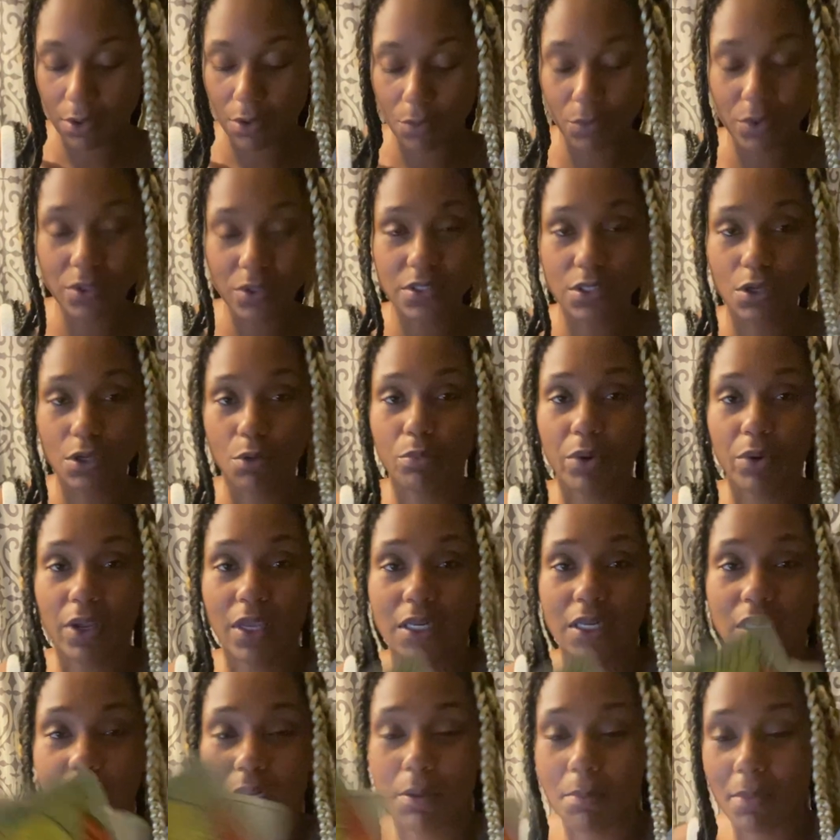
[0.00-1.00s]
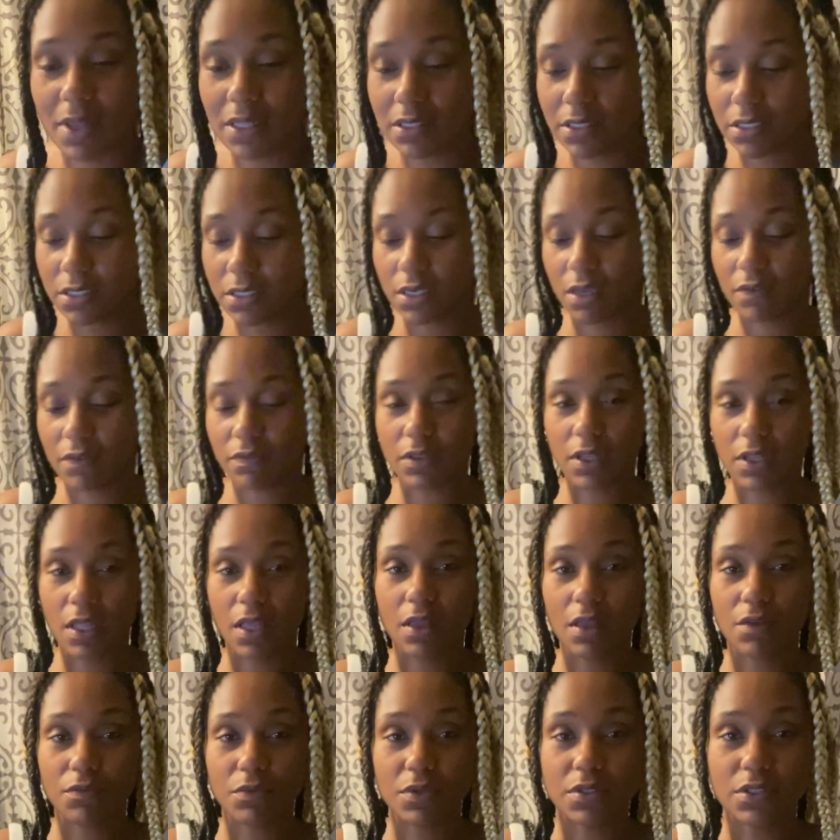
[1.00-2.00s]
We still bringing in a message of
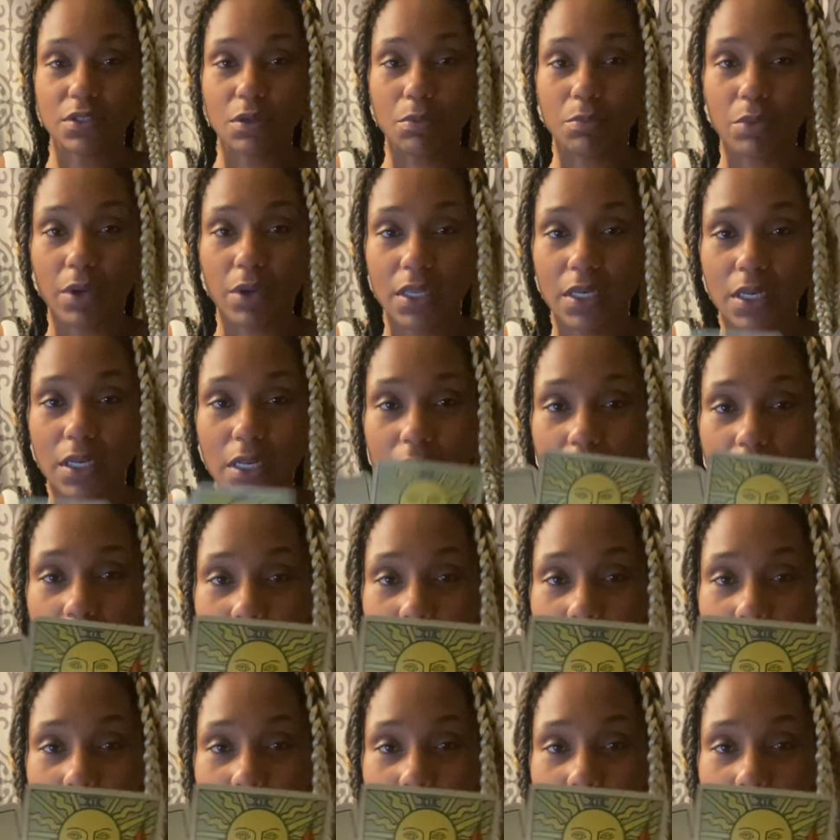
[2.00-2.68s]
love. We still bringing in